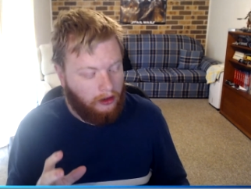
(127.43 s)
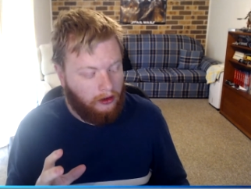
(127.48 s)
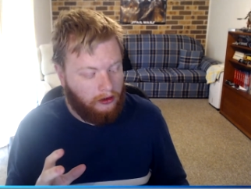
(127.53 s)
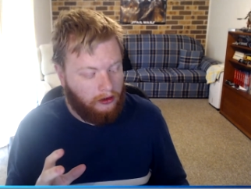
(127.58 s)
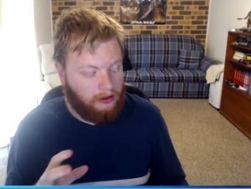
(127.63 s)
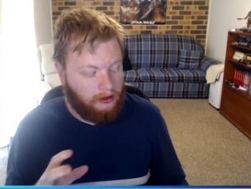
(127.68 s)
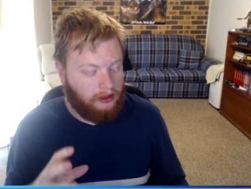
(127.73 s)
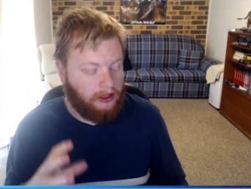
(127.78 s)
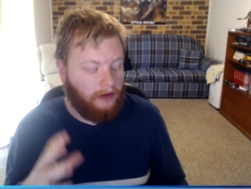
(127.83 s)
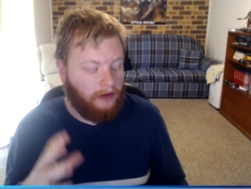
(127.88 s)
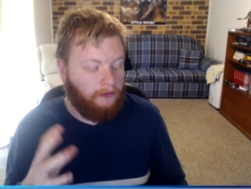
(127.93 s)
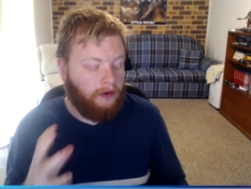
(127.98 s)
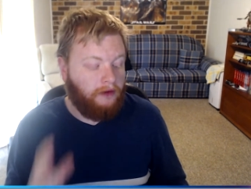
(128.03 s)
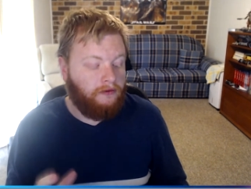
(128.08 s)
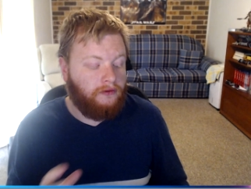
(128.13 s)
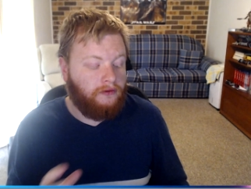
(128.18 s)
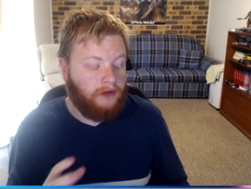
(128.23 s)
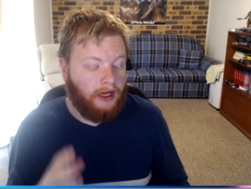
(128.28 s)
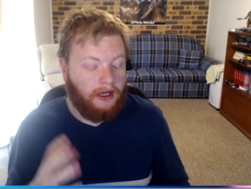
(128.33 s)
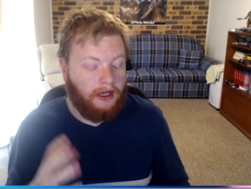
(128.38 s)

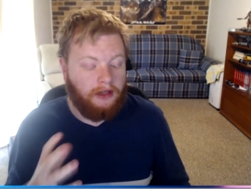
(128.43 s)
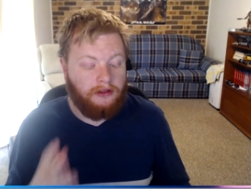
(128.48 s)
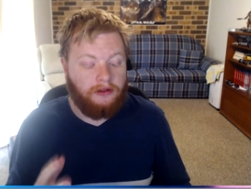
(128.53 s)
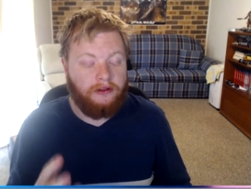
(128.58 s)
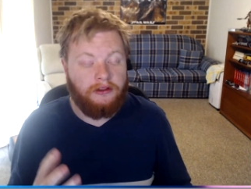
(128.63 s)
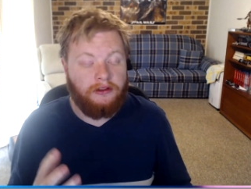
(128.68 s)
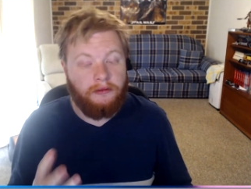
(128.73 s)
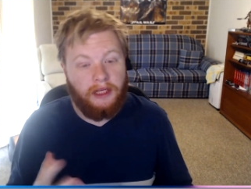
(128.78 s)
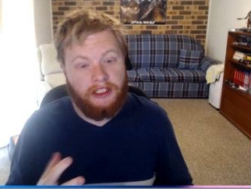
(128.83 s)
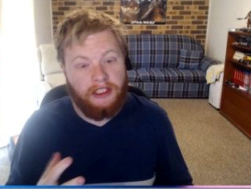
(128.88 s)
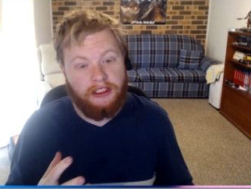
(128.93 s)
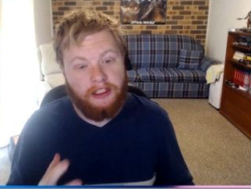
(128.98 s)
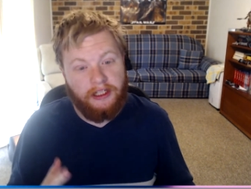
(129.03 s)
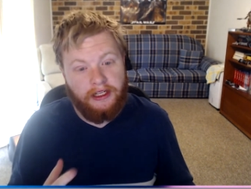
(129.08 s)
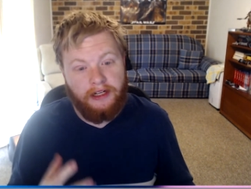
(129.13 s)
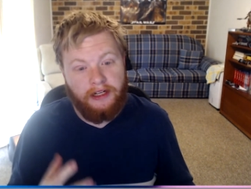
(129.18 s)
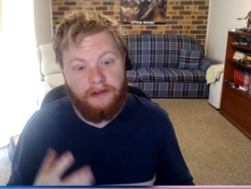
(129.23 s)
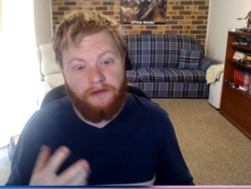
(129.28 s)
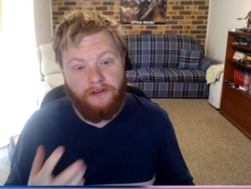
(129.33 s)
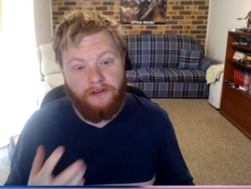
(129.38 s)
someone else was mentioning
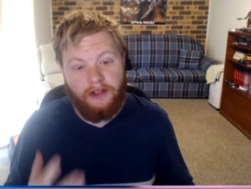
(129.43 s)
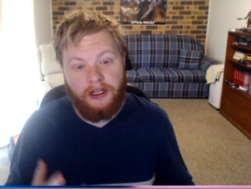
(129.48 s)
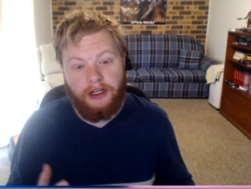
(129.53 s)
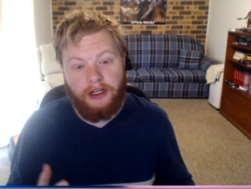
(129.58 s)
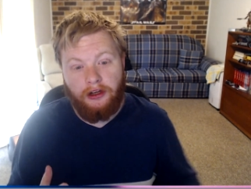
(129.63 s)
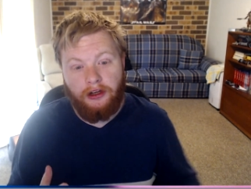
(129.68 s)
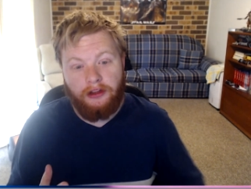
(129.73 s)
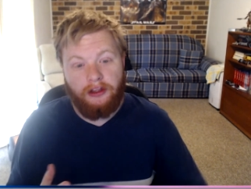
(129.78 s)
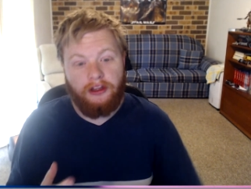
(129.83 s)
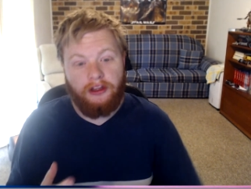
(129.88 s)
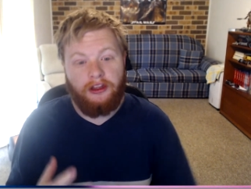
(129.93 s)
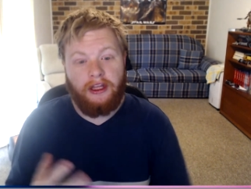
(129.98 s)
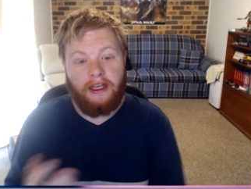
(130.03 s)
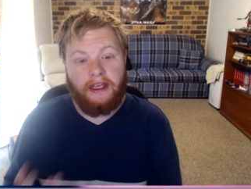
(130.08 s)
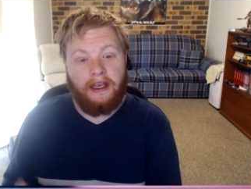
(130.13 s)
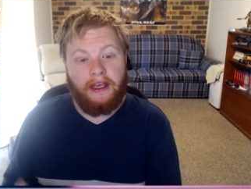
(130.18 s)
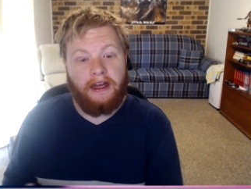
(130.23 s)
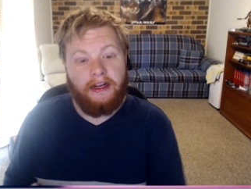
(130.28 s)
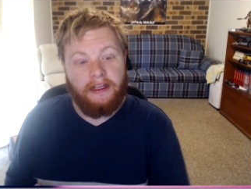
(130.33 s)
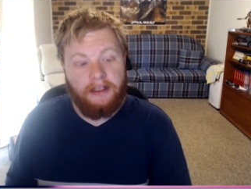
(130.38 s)
in a video that they're
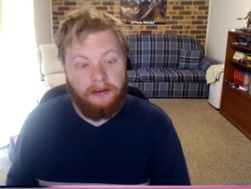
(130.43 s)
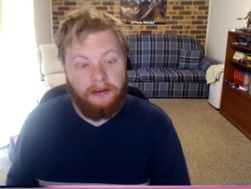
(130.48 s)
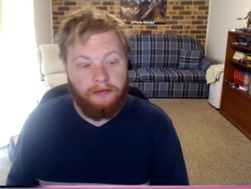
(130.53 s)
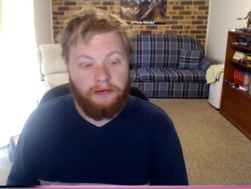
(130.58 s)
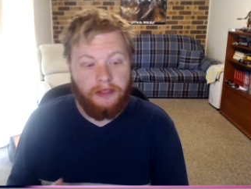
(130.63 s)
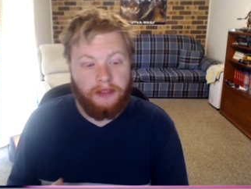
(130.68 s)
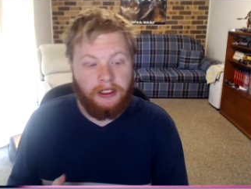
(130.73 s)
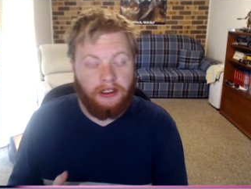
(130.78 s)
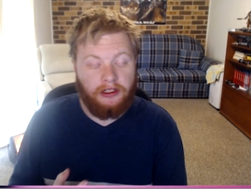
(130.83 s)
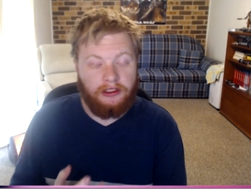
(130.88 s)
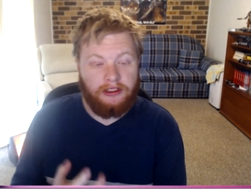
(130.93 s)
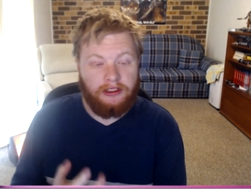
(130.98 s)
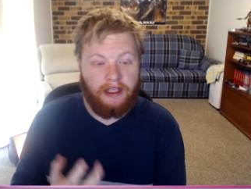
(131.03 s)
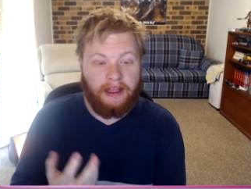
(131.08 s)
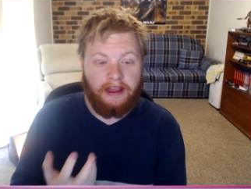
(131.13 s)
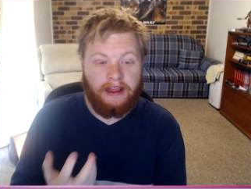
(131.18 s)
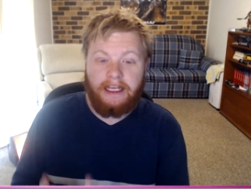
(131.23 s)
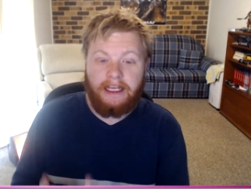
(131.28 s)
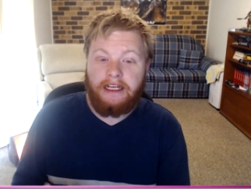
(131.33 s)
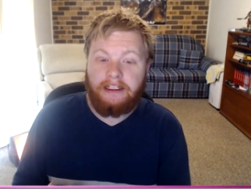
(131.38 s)
getting it because they
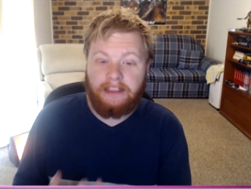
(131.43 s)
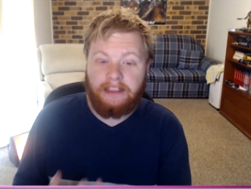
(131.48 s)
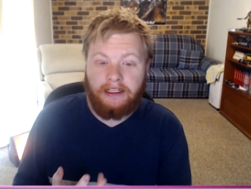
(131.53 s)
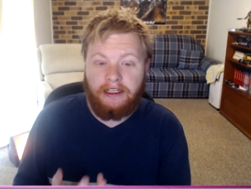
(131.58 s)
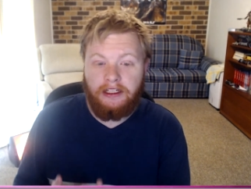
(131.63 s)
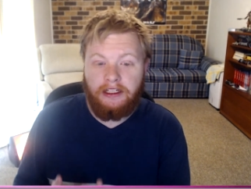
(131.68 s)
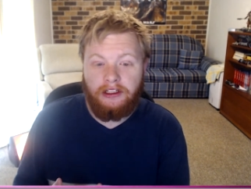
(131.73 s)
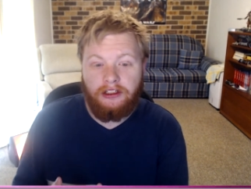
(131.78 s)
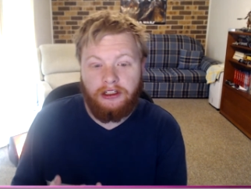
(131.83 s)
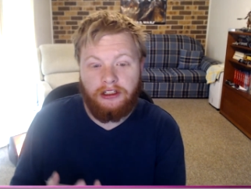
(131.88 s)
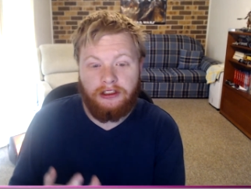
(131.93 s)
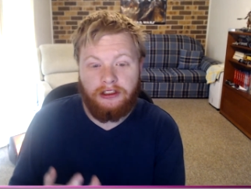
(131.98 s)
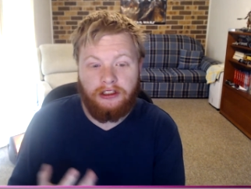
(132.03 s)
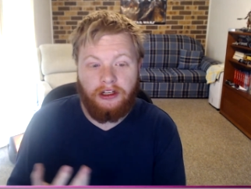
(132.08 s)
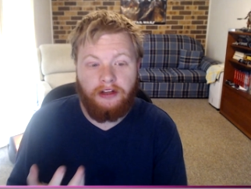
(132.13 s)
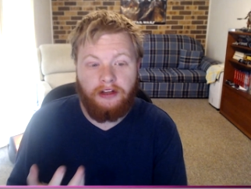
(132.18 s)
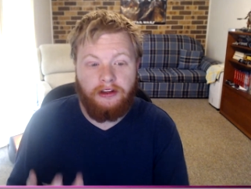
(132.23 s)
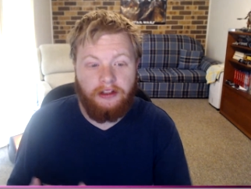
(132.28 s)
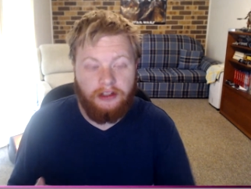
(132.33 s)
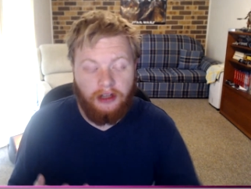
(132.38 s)
think it's EU, because the
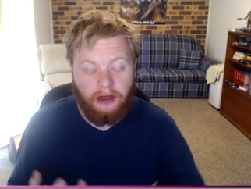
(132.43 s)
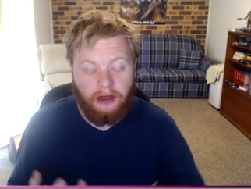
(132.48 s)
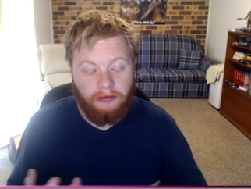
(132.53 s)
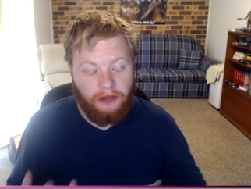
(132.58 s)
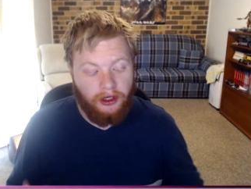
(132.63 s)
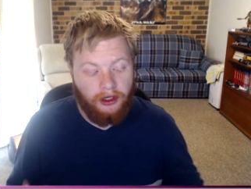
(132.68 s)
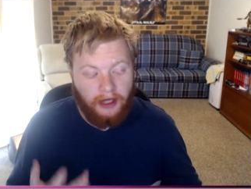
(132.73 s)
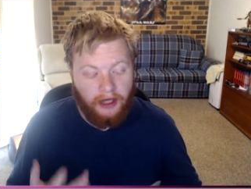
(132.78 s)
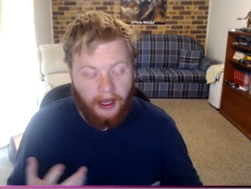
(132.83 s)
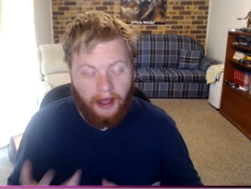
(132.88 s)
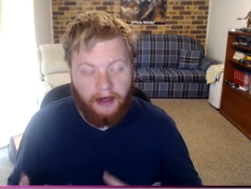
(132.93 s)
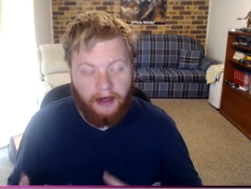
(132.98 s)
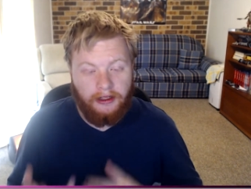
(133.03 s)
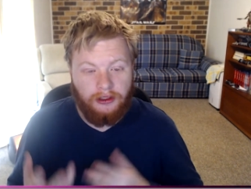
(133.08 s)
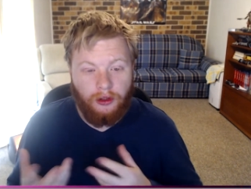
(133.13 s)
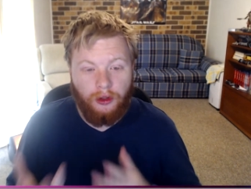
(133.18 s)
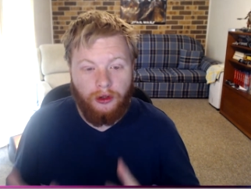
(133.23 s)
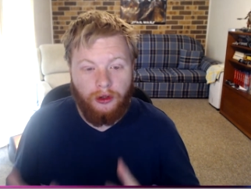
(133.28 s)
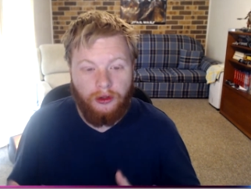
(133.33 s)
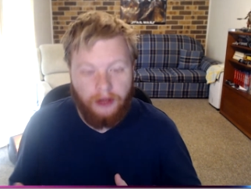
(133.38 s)
only time Yoda had his
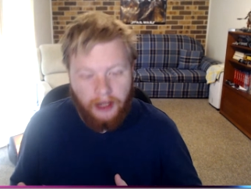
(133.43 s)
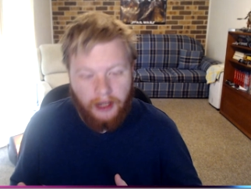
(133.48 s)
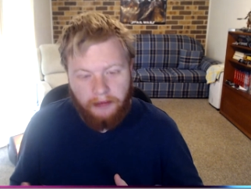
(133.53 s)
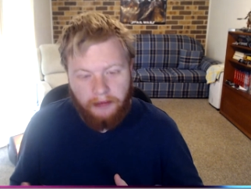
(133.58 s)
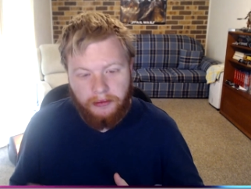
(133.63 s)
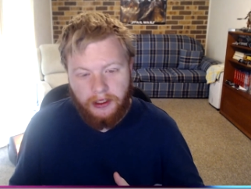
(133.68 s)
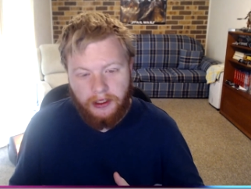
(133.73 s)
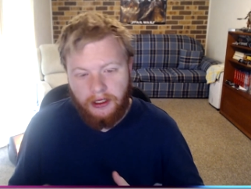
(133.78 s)
hood up